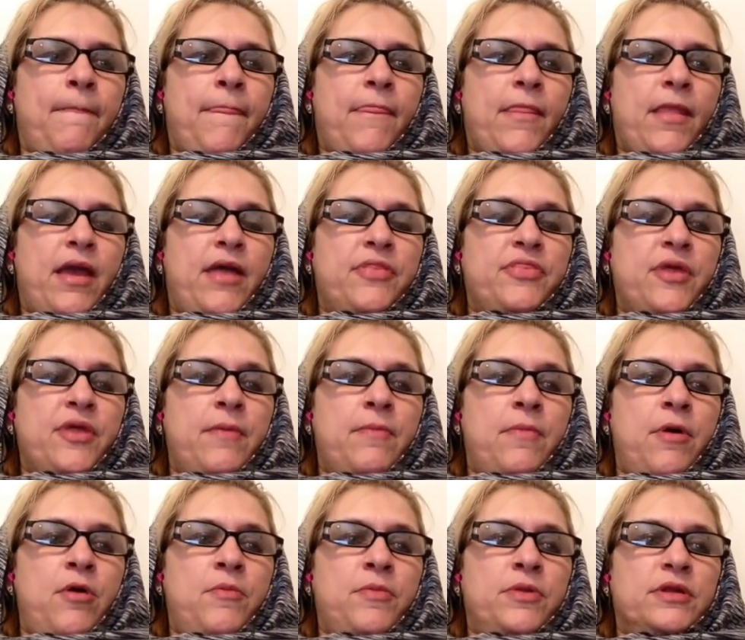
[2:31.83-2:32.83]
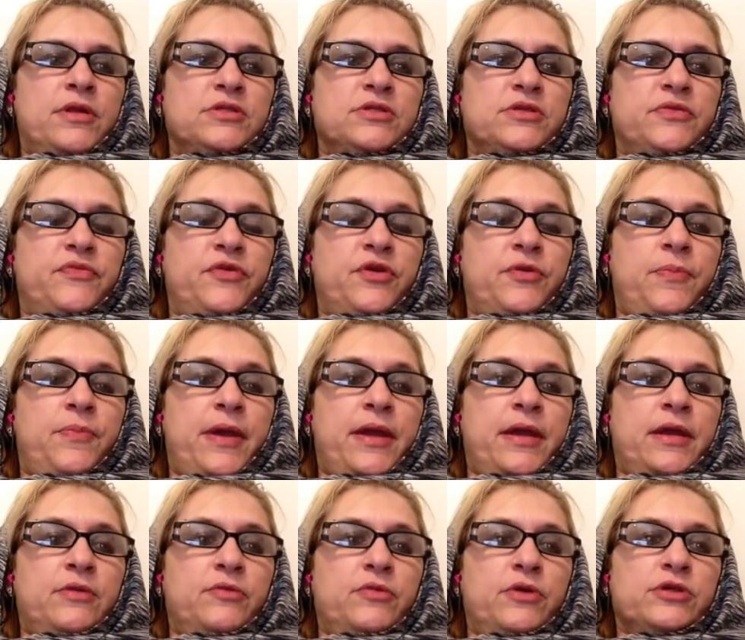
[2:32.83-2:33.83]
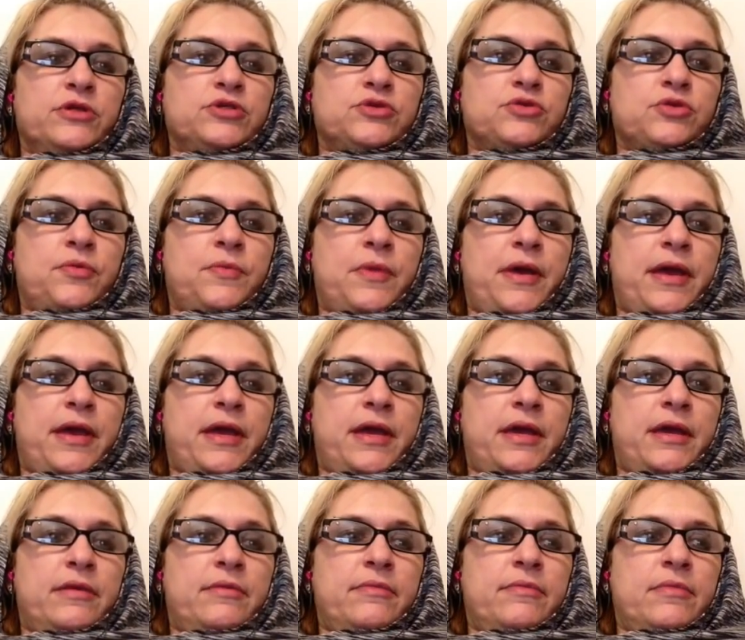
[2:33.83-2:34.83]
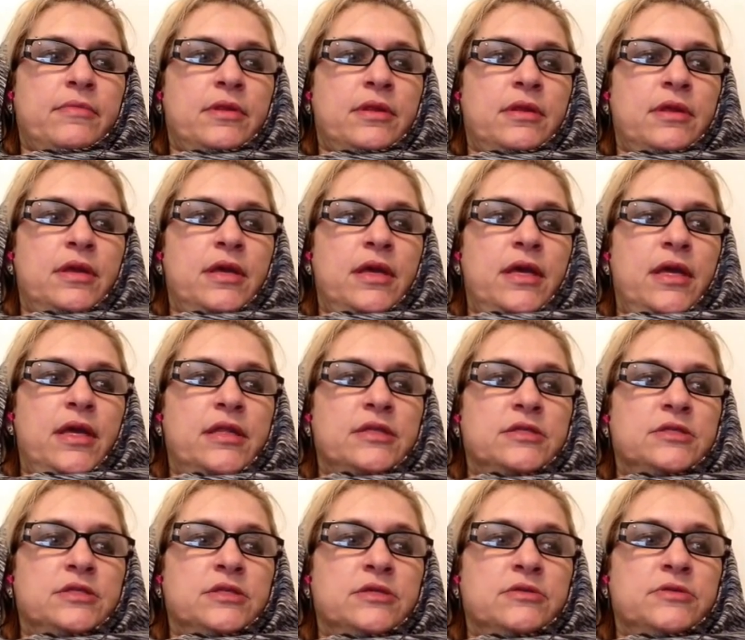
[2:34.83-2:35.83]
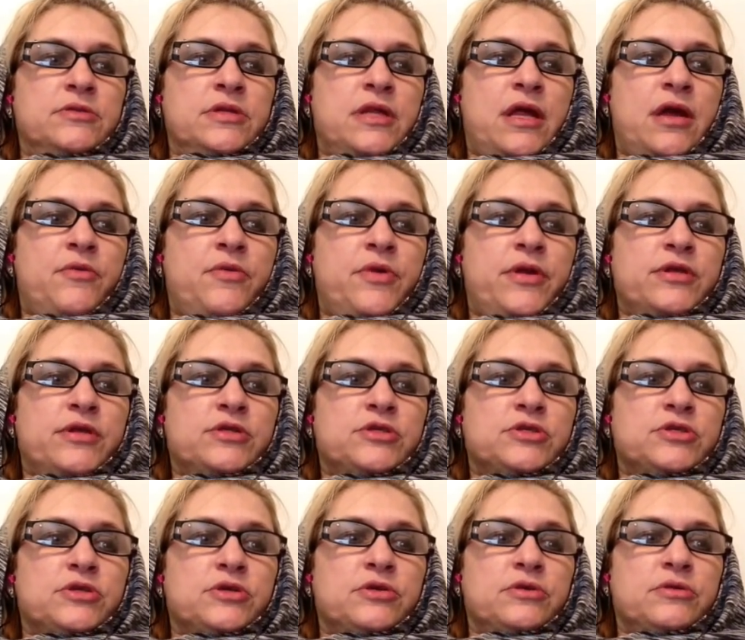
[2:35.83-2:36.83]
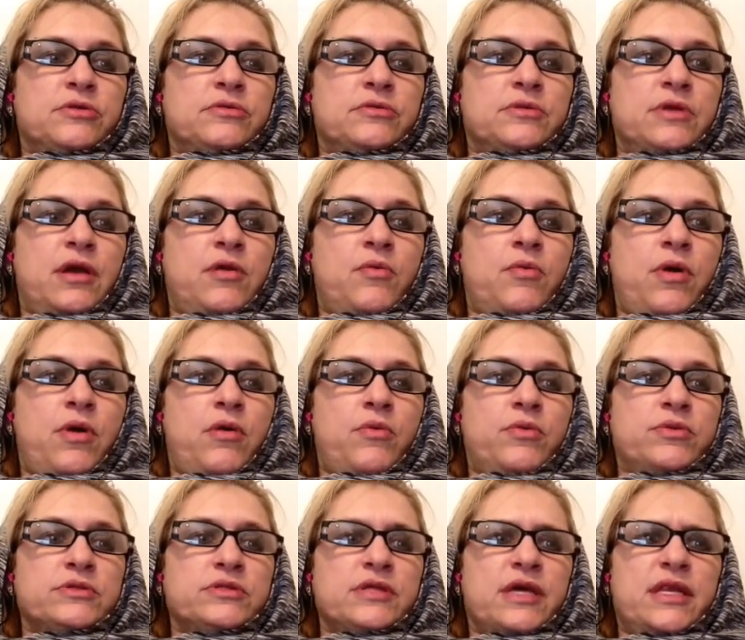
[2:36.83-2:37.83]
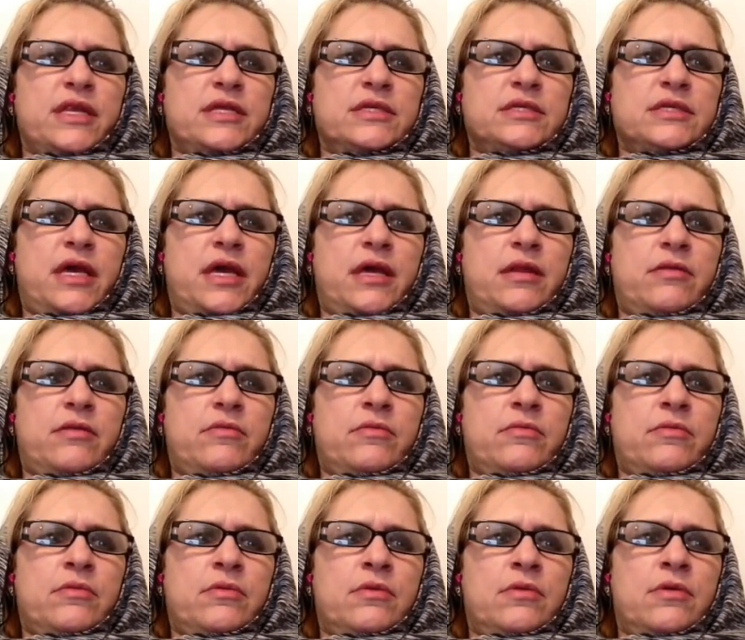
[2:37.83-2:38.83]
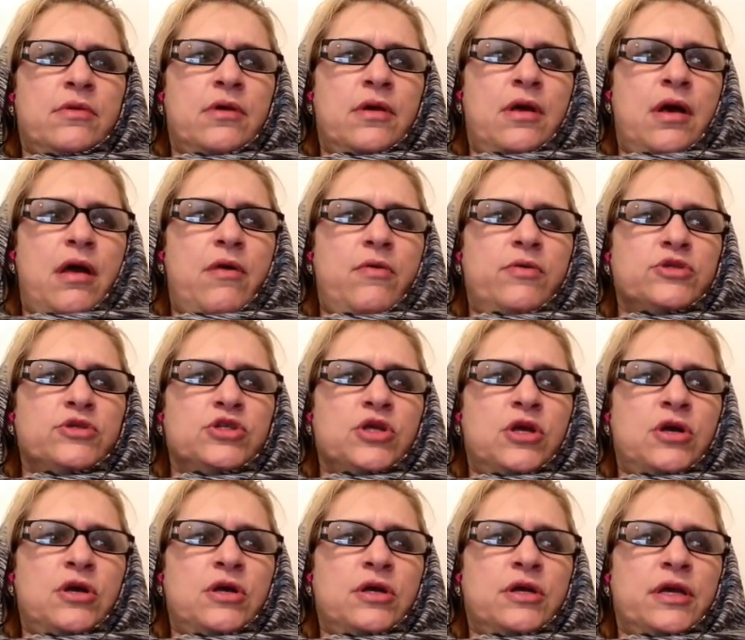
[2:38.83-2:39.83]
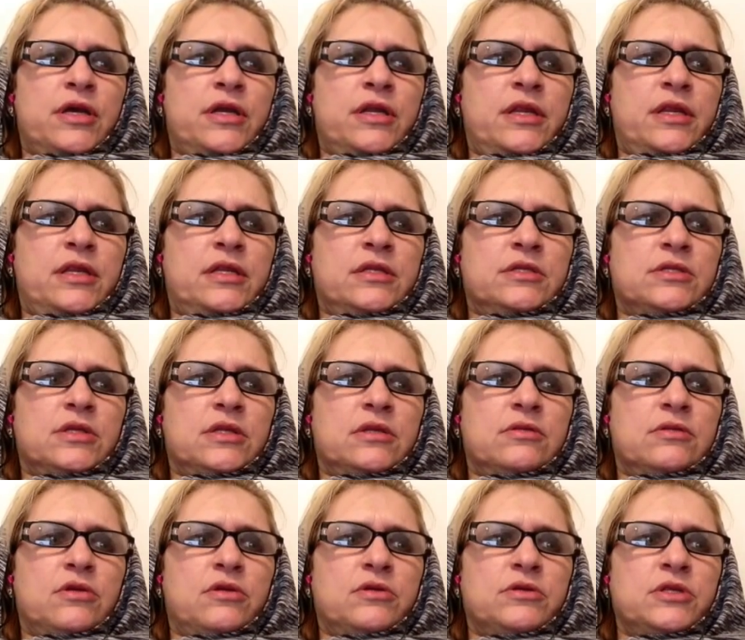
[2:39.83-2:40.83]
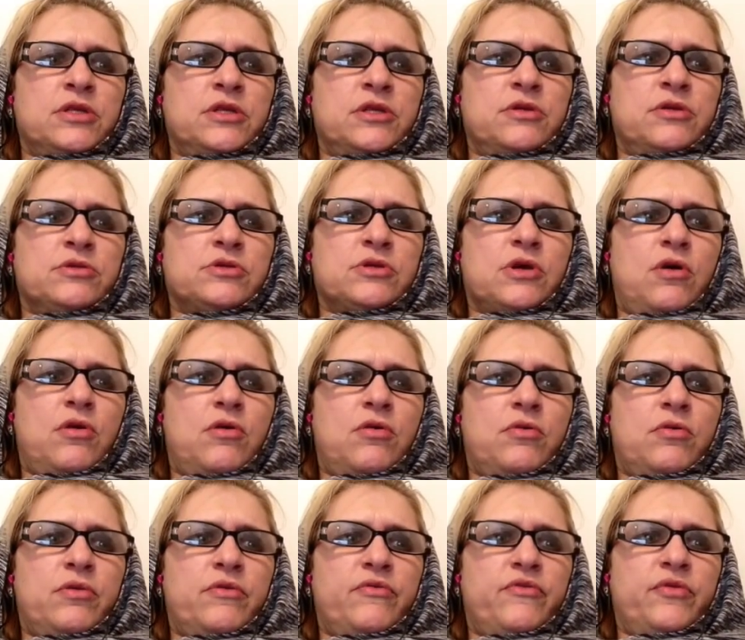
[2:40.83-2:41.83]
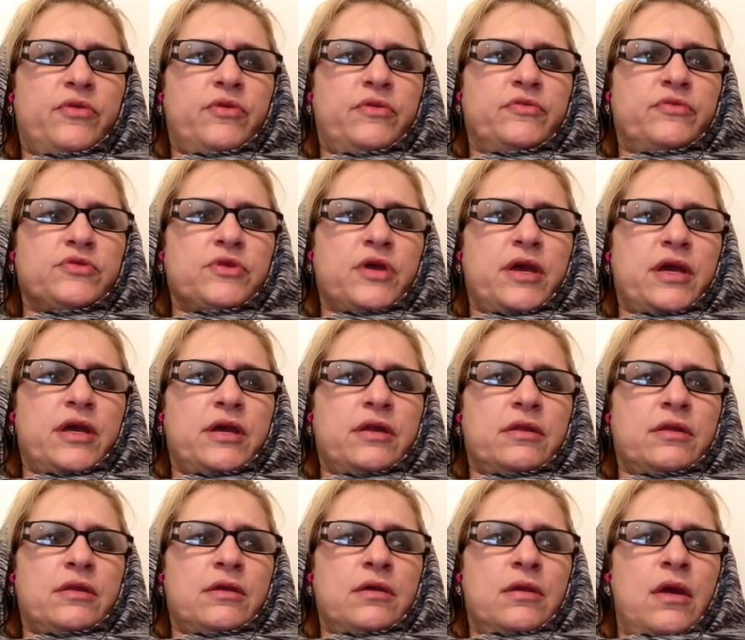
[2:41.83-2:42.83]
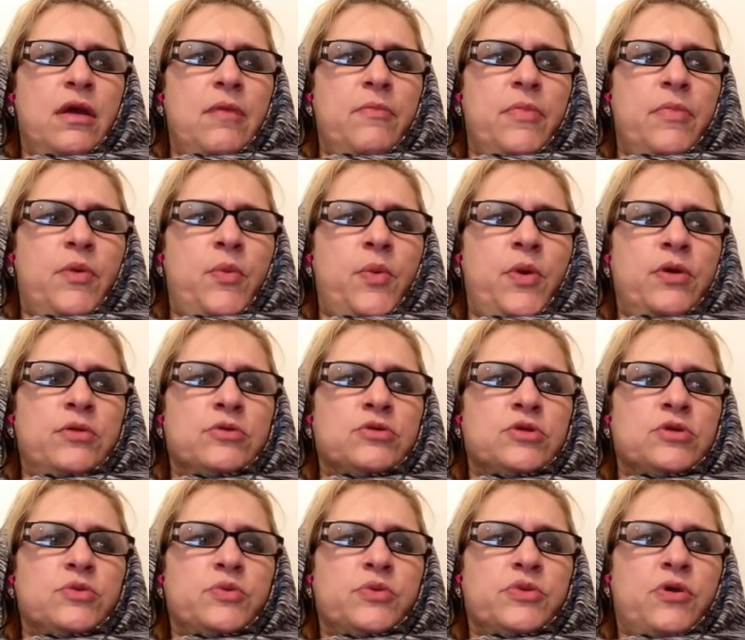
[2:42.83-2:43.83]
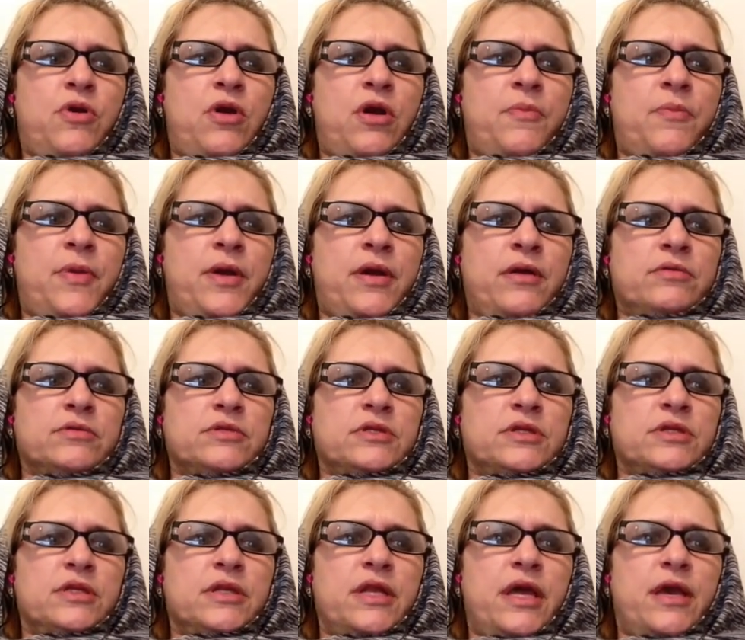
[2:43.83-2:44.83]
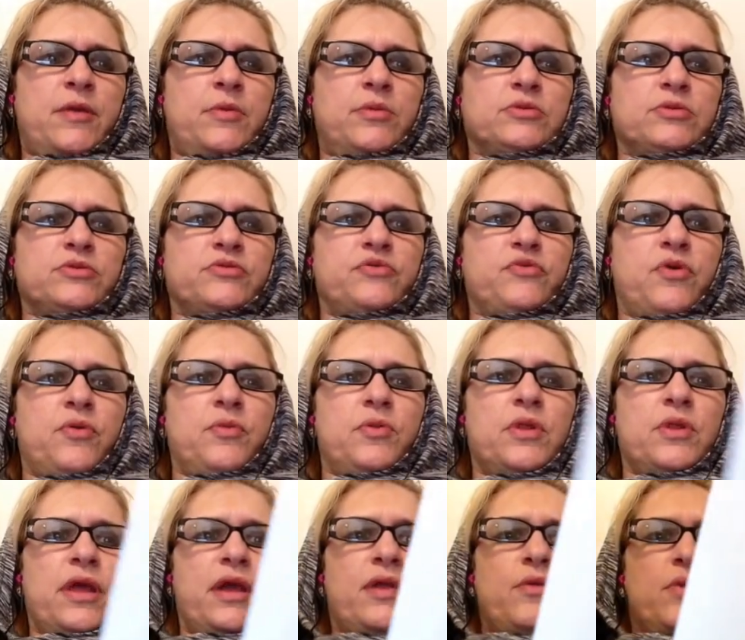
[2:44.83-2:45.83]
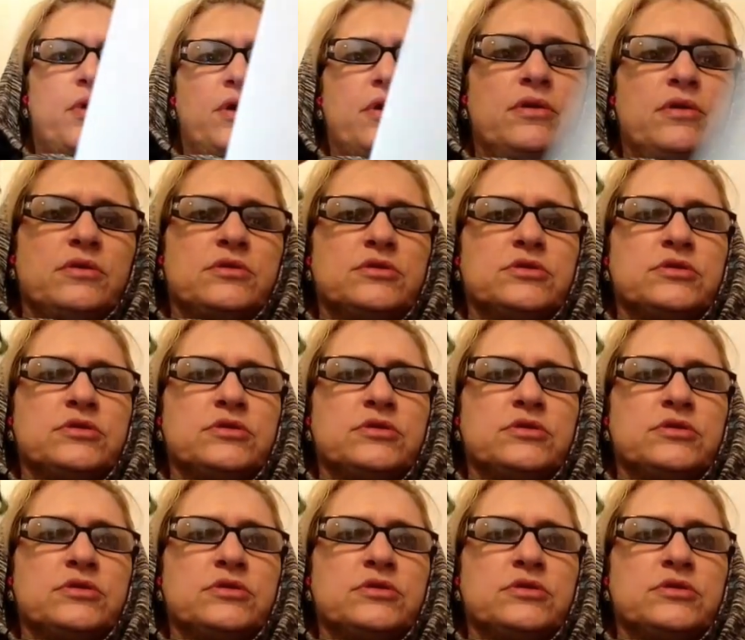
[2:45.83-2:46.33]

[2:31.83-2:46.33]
At that moment a severe pain rushed through my head. It still did not register. Now what was that he said? I was young and innocent, 13 years old, and full of dread, bewildered with heart pounding, and unable to formulate words.